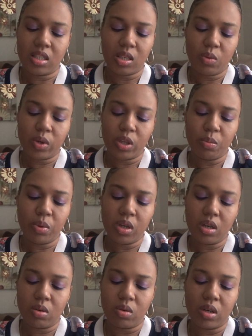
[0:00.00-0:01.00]
so when you put
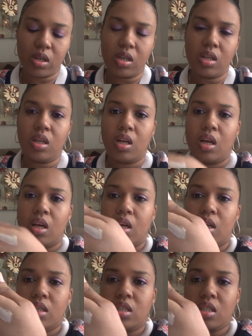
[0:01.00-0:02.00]
it on
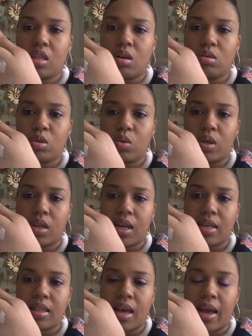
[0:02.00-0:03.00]
it just goes on
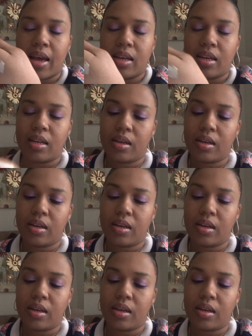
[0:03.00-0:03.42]
like that